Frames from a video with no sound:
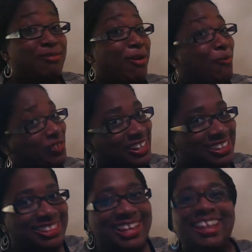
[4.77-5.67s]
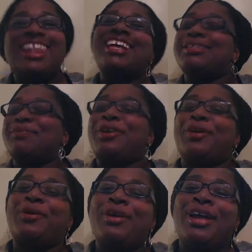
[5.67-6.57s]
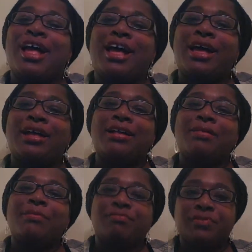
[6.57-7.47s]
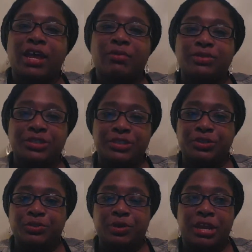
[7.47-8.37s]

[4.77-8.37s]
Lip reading: hopefully the last video that we'll do.